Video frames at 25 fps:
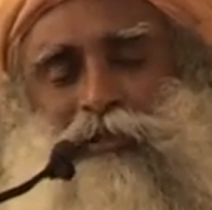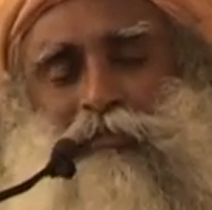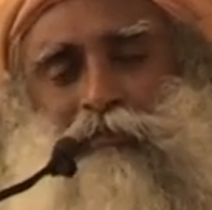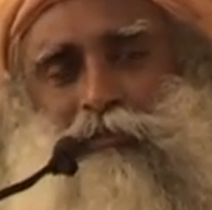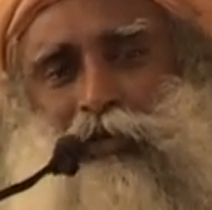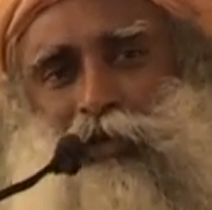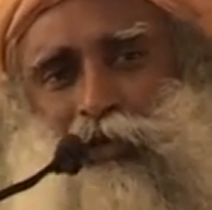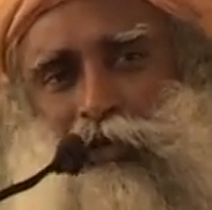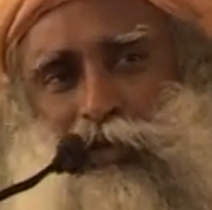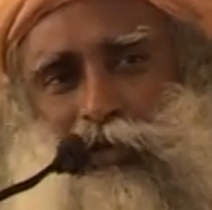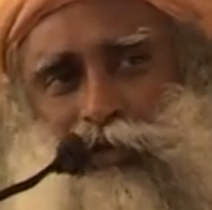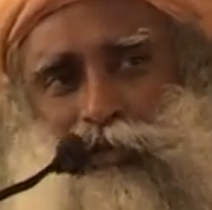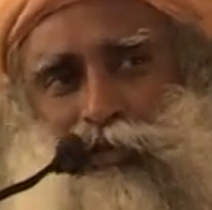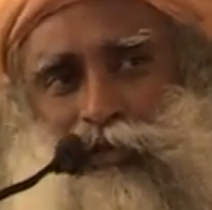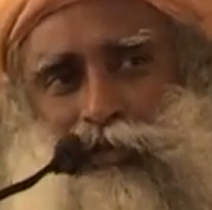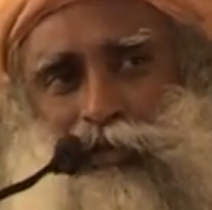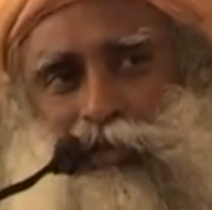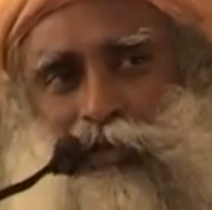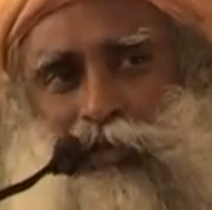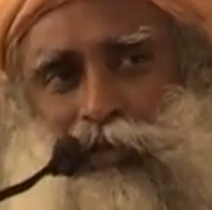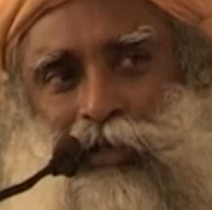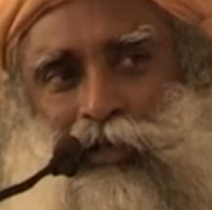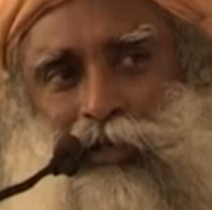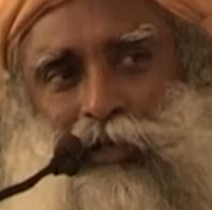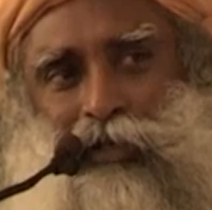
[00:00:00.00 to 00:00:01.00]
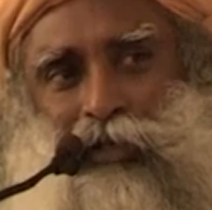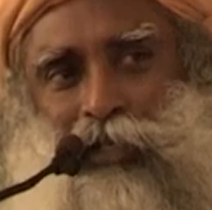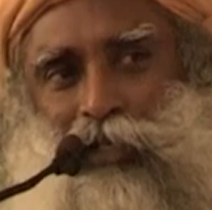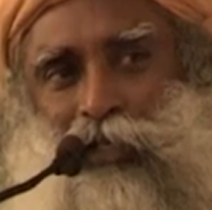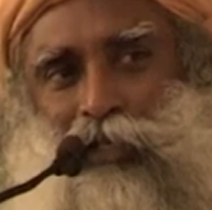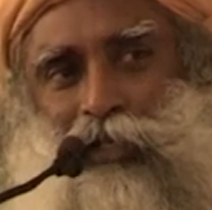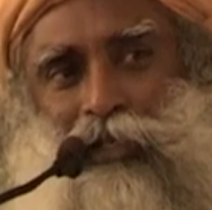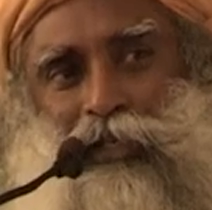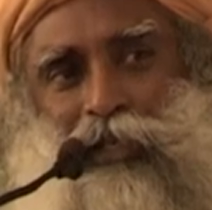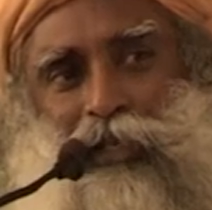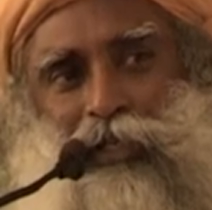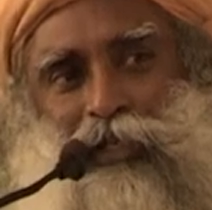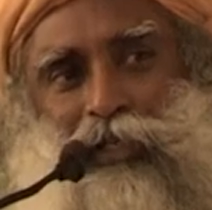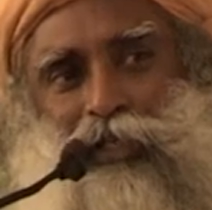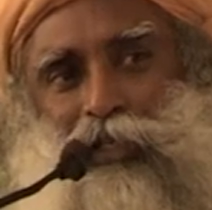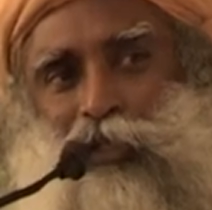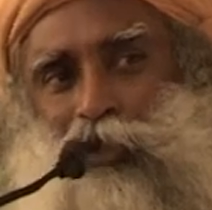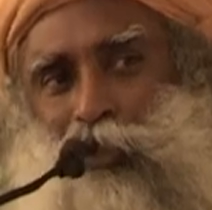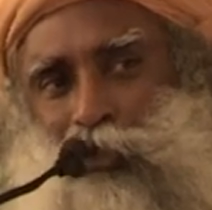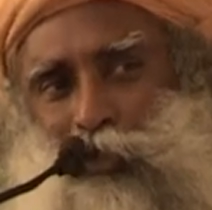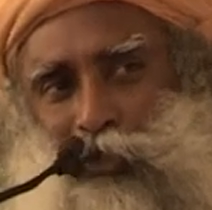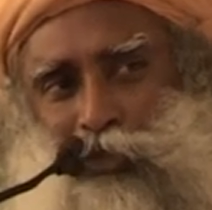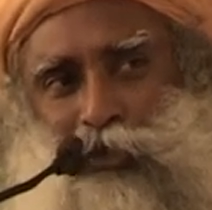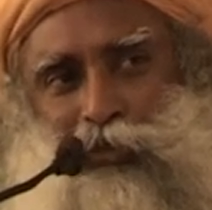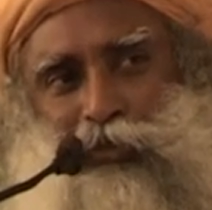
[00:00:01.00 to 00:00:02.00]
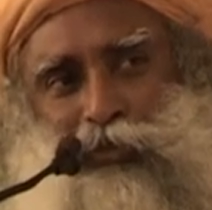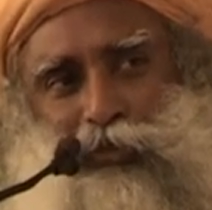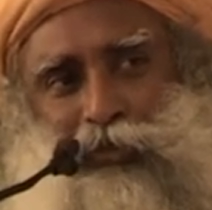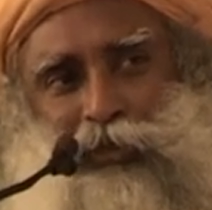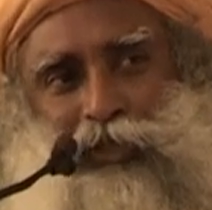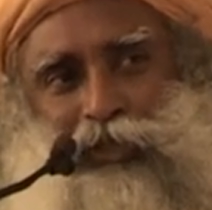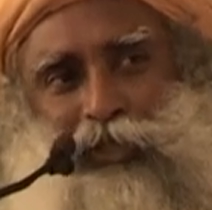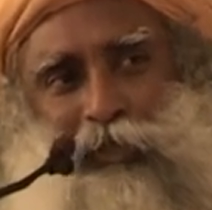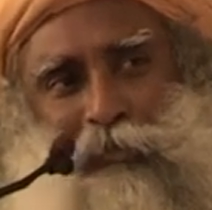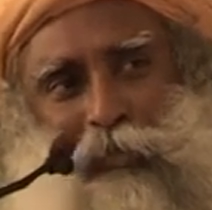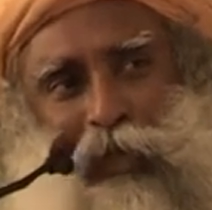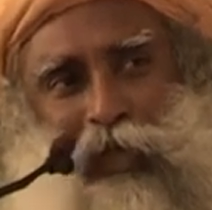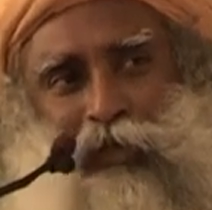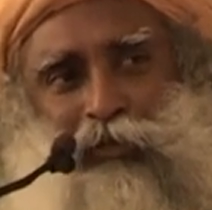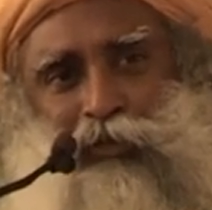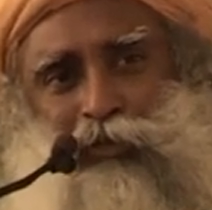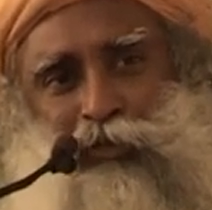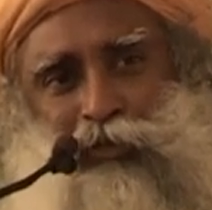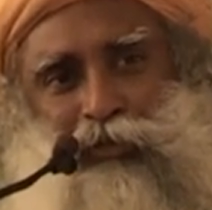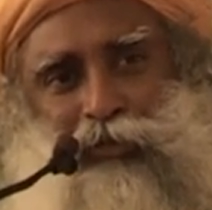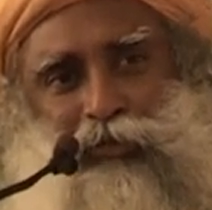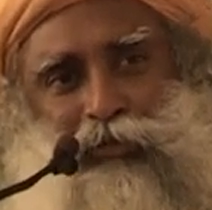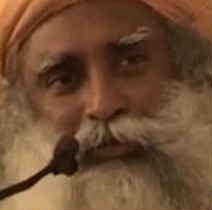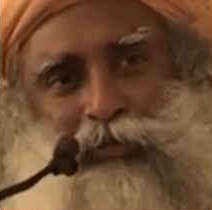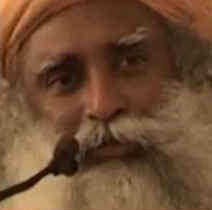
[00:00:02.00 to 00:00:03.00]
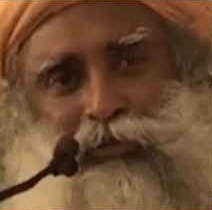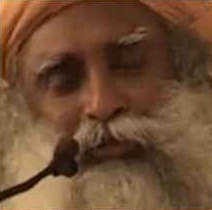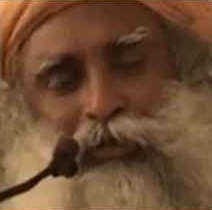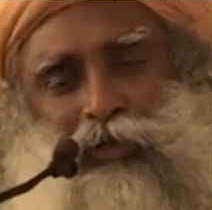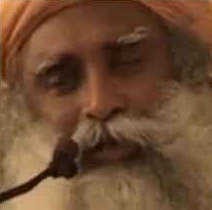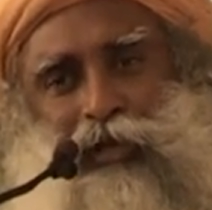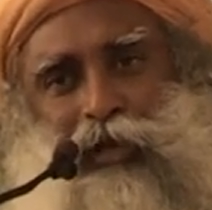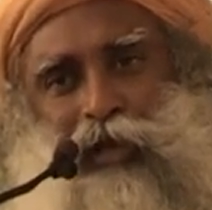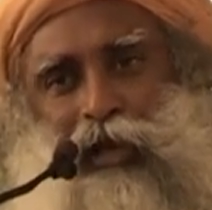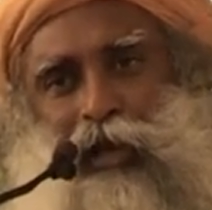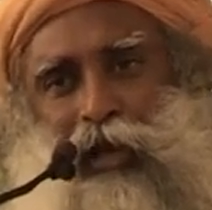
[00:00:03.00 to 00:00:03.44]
Because the ingredient is you, it's about you.